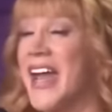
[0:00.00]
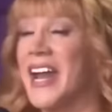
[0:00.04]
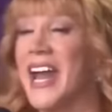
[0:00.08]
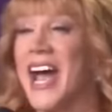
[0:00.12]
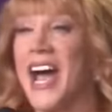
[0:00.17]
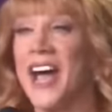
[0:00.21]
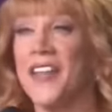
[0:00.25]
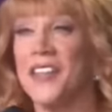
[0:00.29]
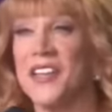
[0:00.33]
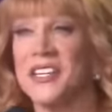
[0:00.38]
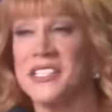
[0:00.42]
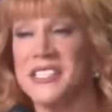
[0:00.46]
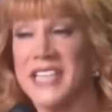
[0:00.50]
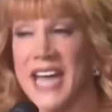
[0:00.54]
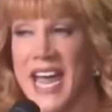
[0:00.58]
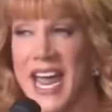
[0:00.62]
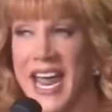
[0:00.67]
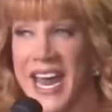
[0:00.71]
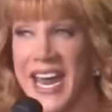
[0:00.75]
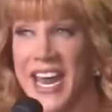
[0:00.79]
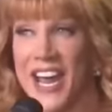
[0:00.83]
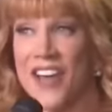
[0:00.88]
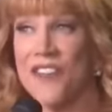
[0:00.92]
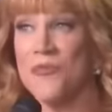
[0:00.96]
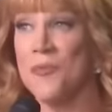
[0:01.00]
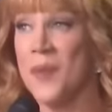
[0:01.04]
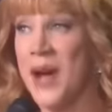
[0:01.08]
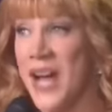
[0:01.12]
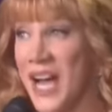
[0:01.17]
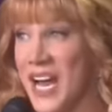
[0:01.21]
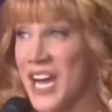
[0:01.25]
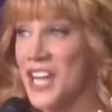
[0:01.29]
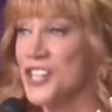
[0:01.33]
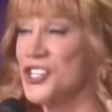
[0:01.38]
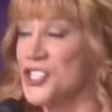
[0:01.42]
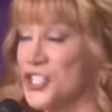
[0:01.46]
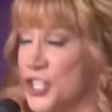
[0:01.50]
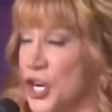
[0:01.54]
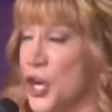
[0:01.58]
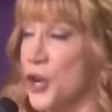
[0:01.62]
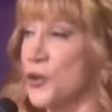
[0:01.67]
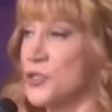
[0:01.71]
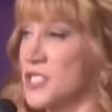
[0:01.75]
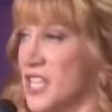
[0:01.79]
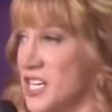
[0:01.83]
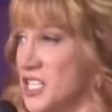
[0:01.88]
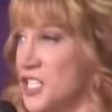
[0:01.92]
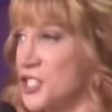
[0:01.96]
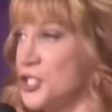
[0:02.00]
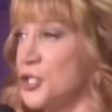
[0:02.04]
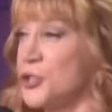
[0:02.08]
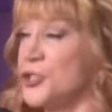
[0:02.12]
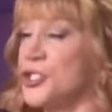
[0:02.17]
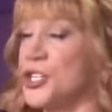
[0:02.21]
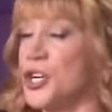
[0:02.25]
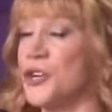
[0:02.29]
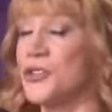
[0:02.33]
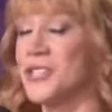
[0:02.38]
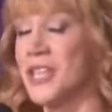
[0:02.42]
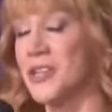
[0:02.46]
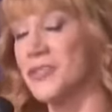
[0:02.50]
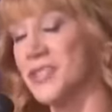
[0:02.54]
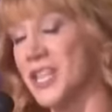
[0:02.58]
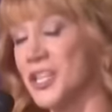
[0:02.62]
And on the day of my shows, I did two shows,